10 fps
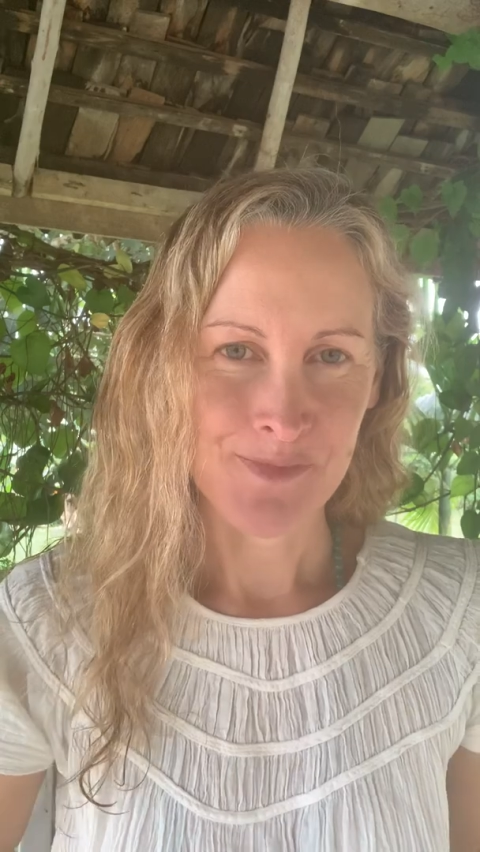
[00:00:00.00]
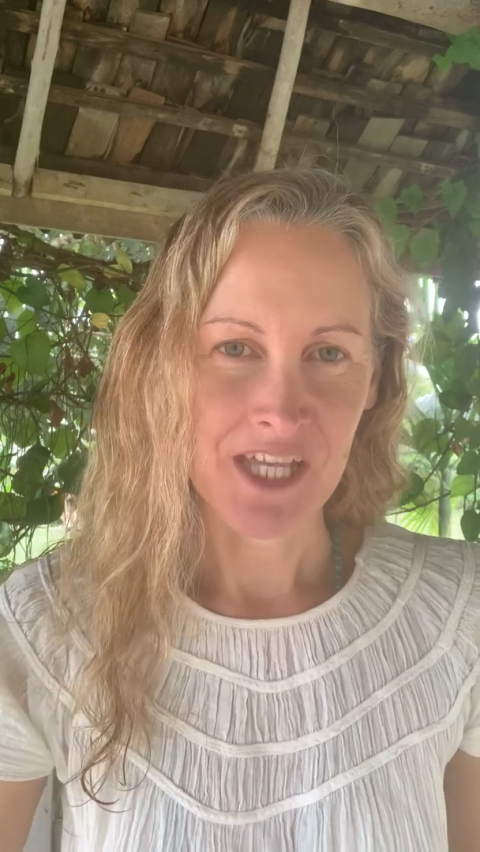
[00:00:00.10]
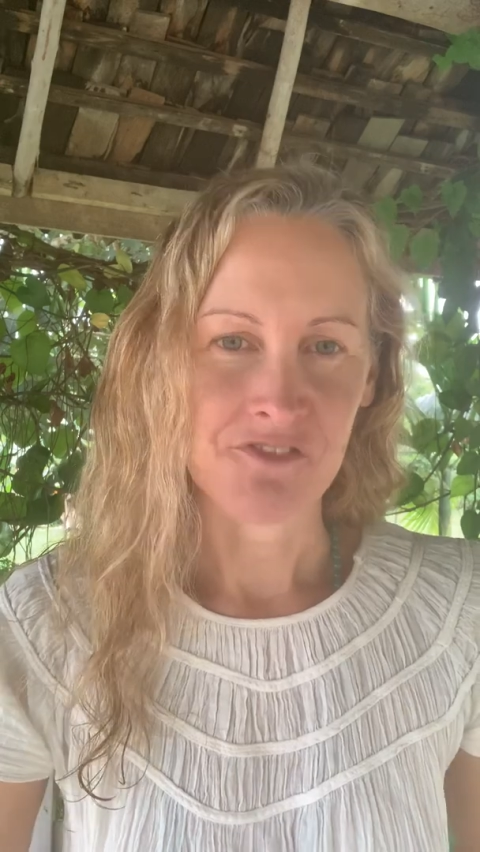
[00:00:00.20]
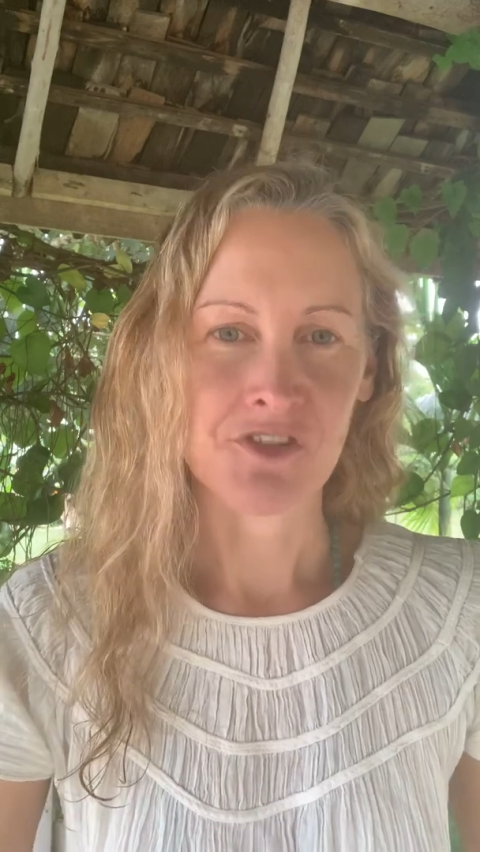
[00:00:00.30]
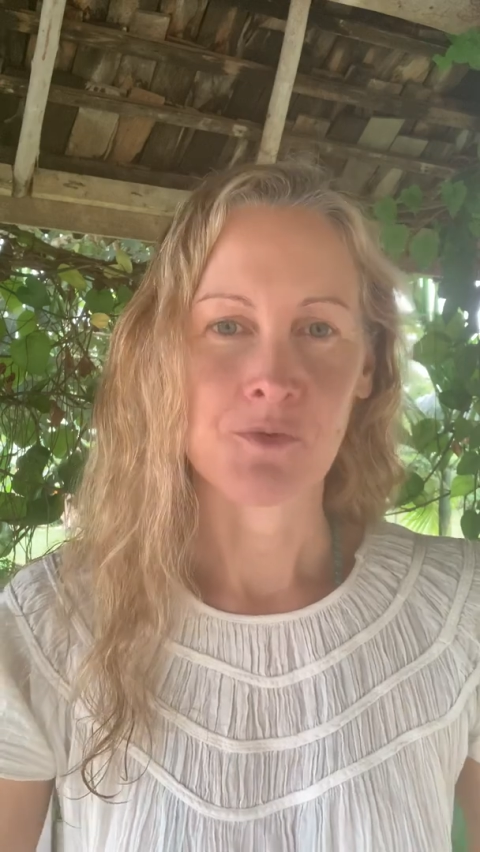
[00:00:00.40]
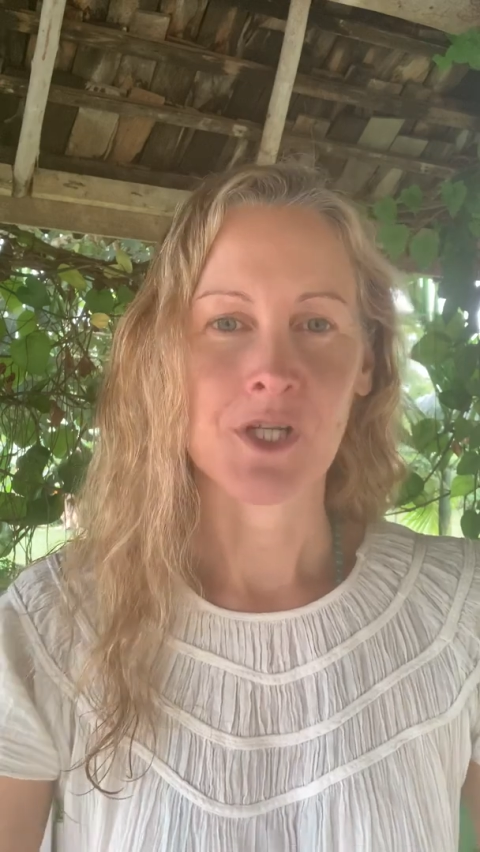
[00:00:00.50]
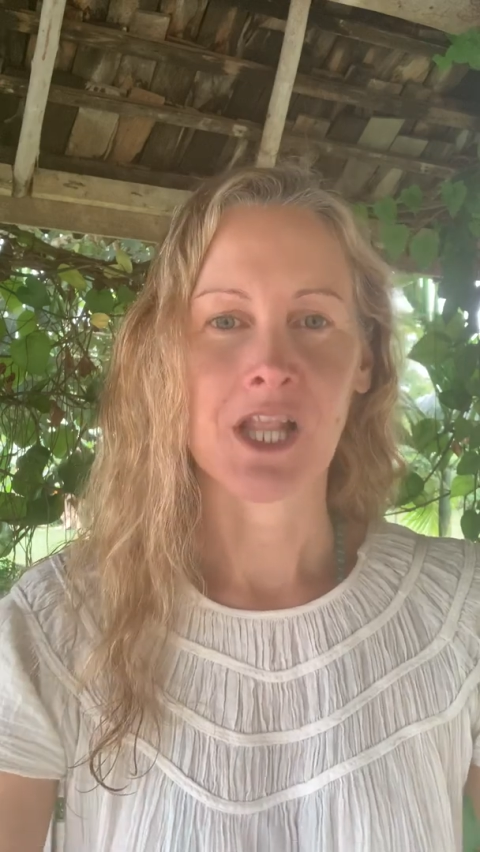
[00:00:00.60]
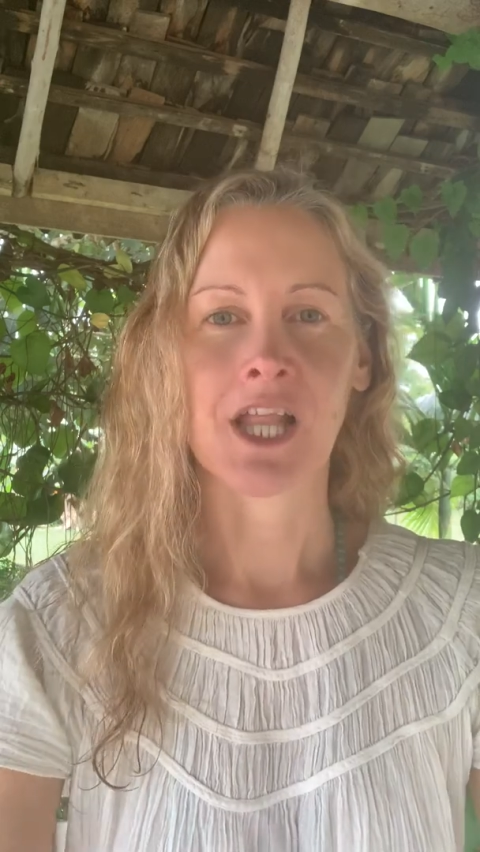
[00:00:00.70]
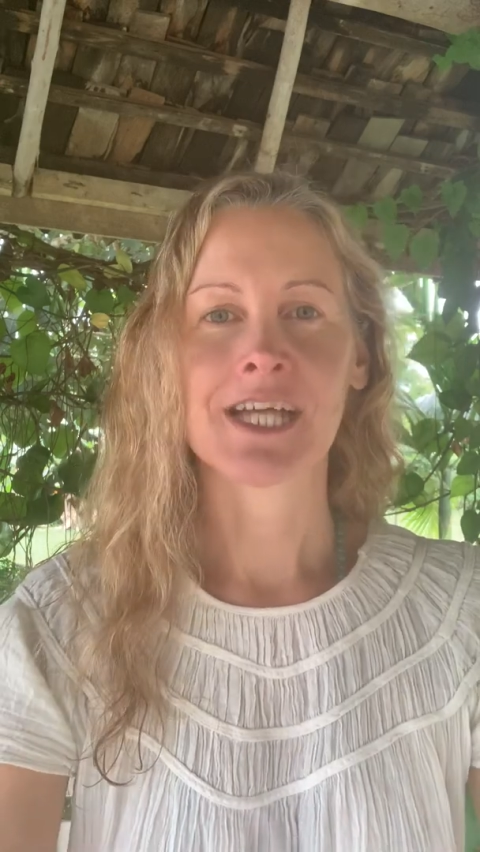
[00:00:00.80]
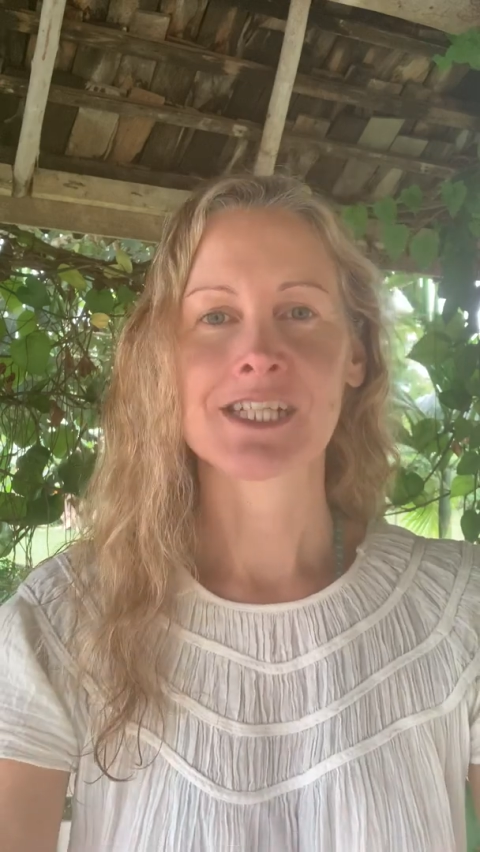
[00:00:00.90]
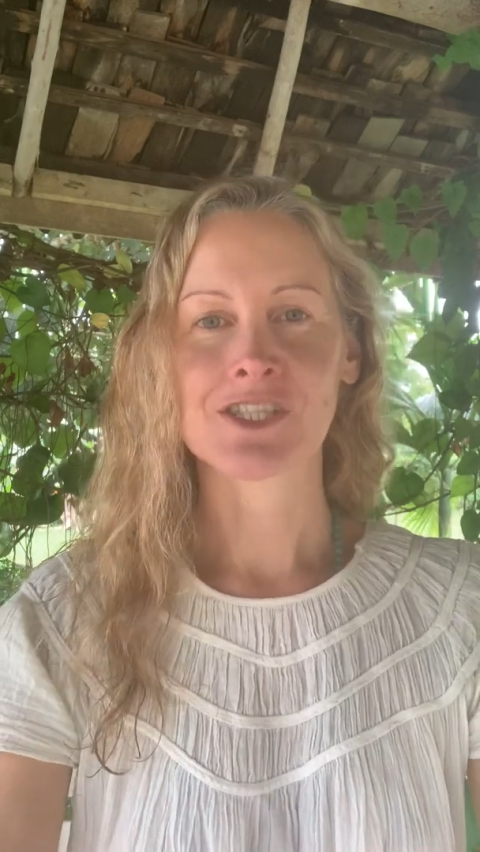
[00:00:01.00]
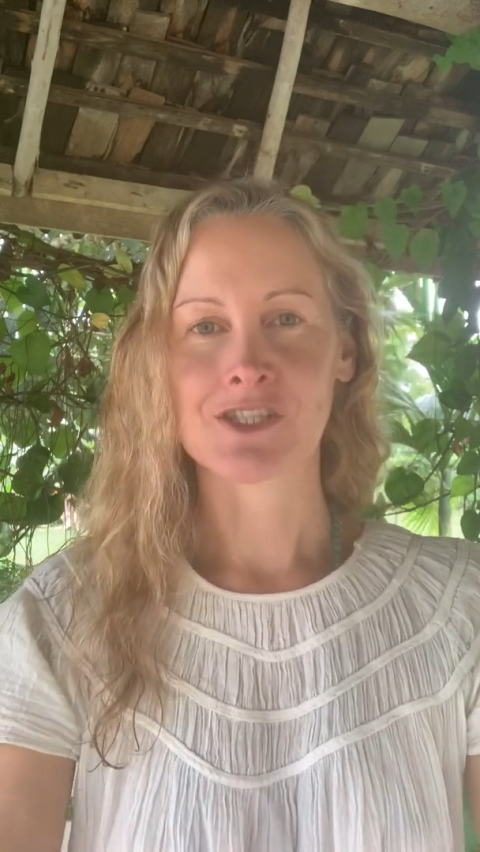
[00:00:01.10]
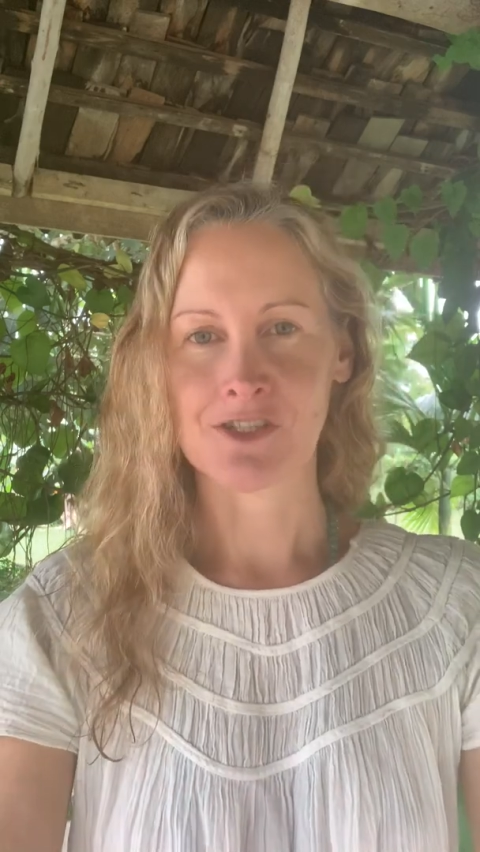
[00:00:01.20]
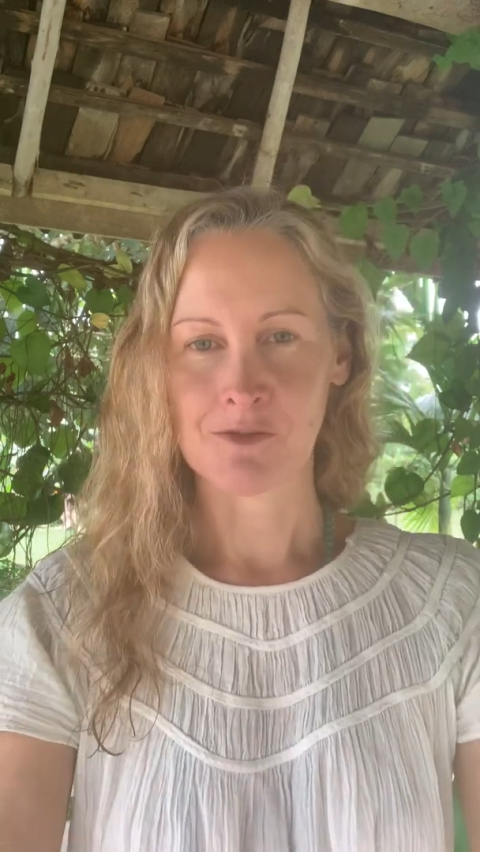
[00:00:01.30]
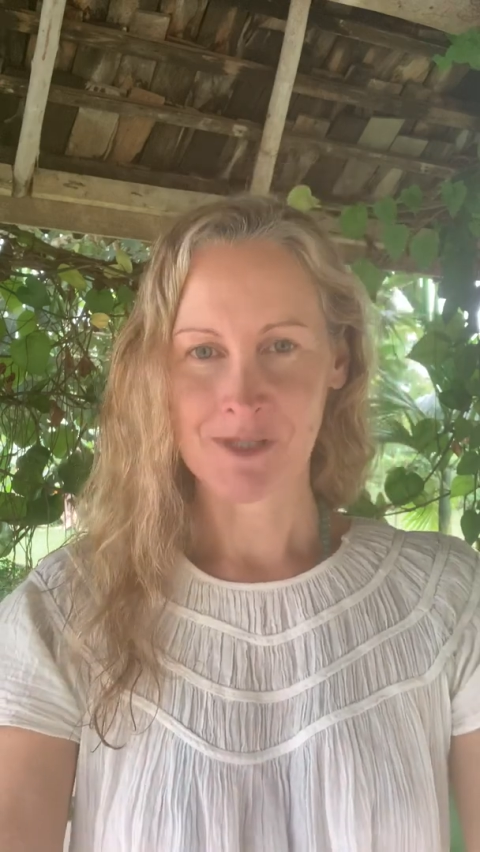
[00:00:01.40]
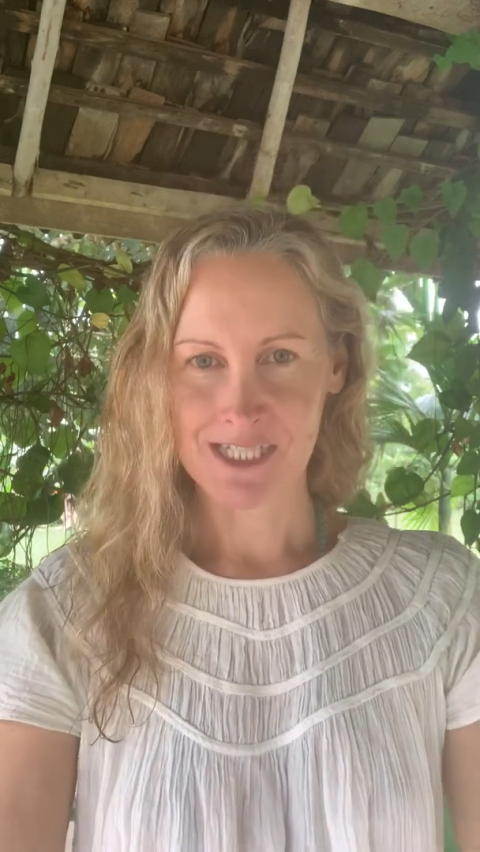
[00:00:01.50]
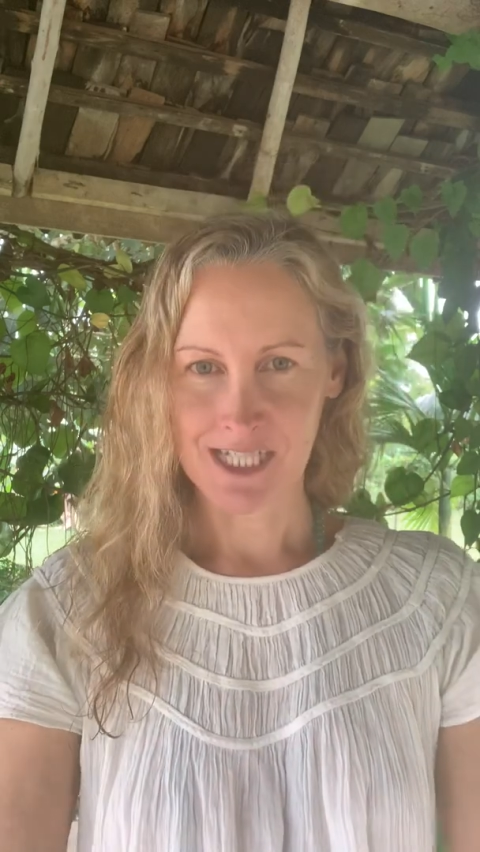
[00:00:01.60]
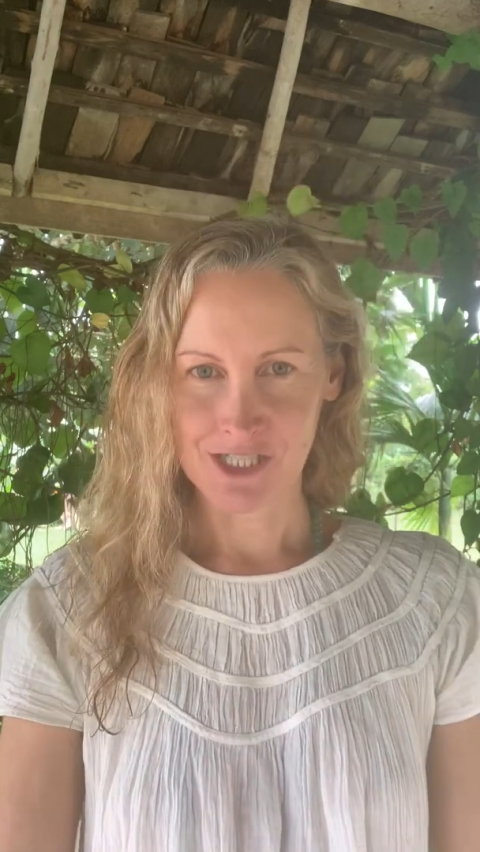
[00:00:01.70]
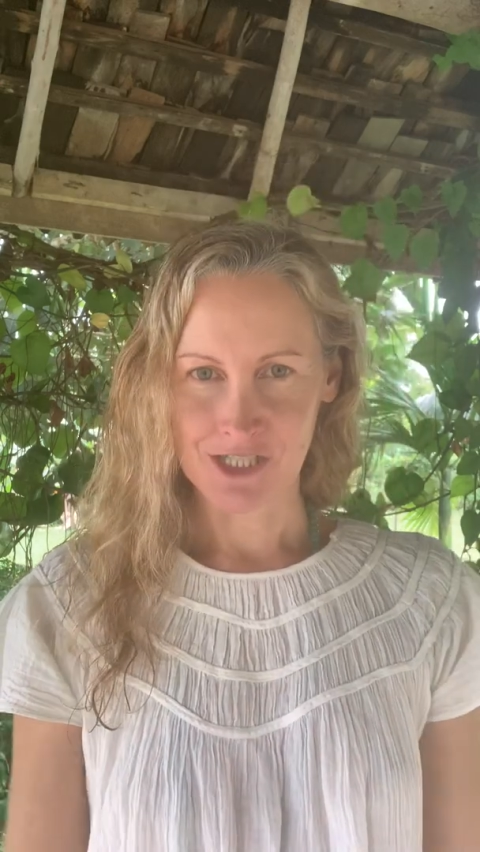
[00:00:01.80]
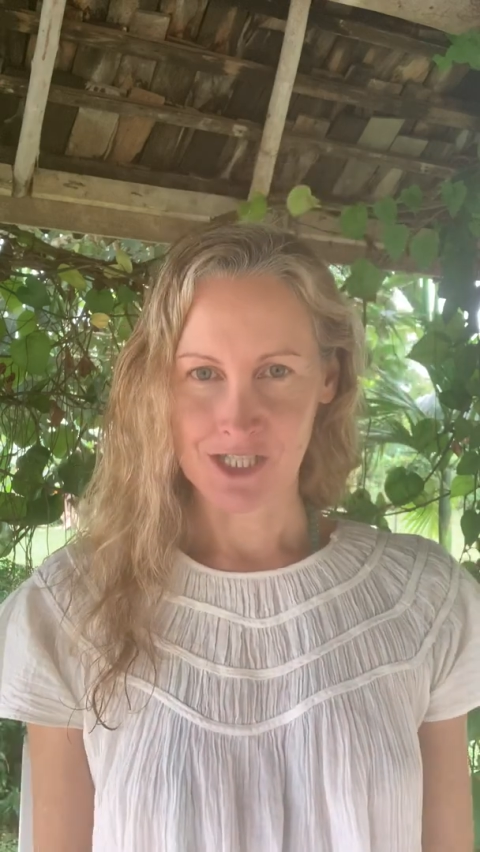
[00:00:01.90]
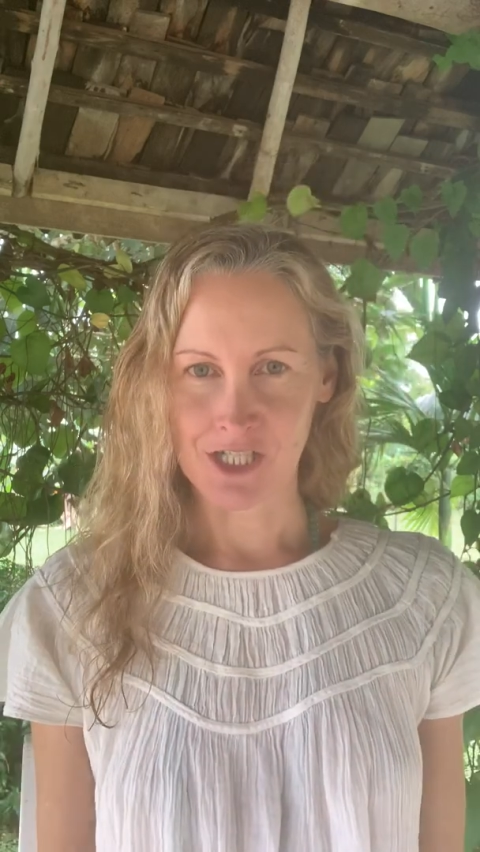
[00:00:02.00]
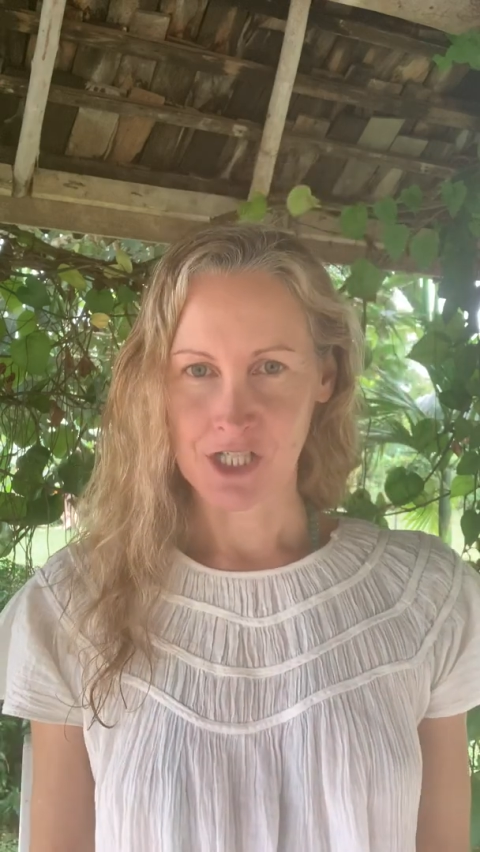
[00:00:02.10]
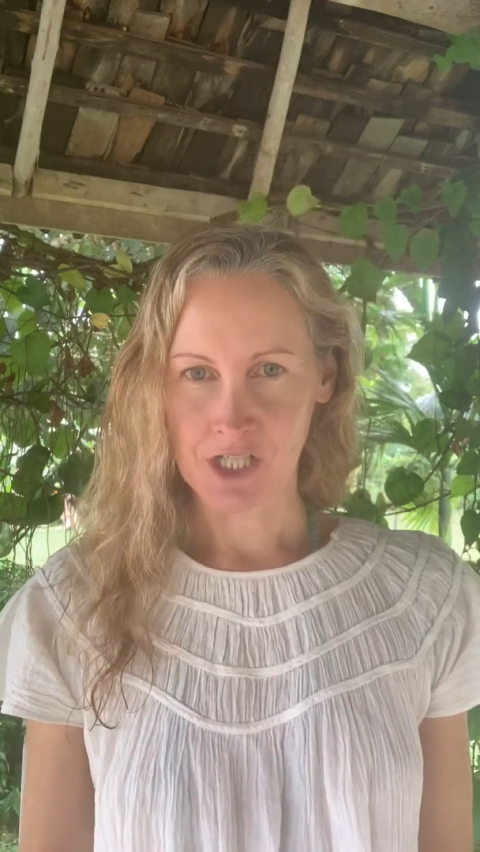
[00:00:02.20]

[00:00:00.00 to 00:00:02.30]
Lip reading: If you would like to do the meditation that